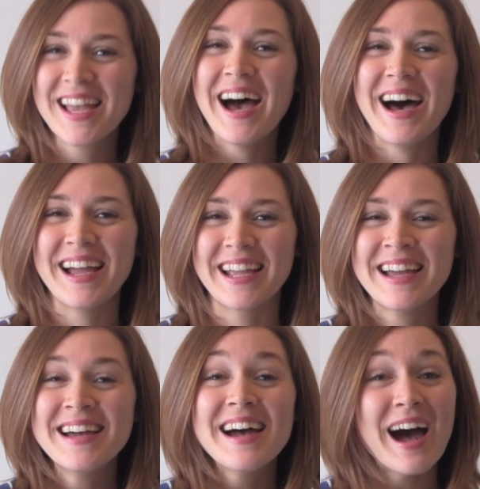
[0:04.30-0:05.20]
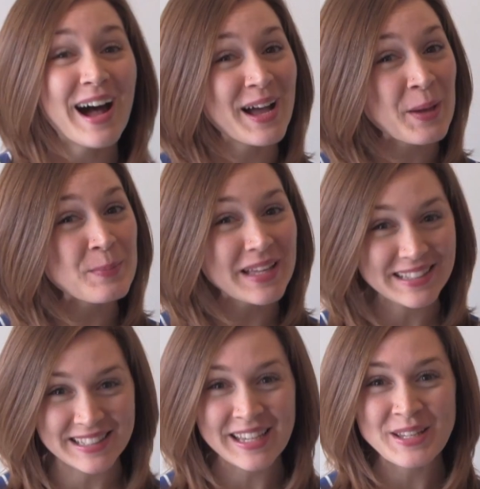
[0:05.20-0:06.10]
Hi, I'm
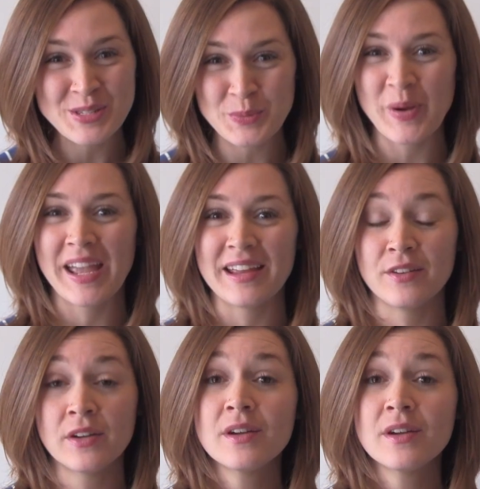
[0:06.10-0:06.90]
Liz Waid,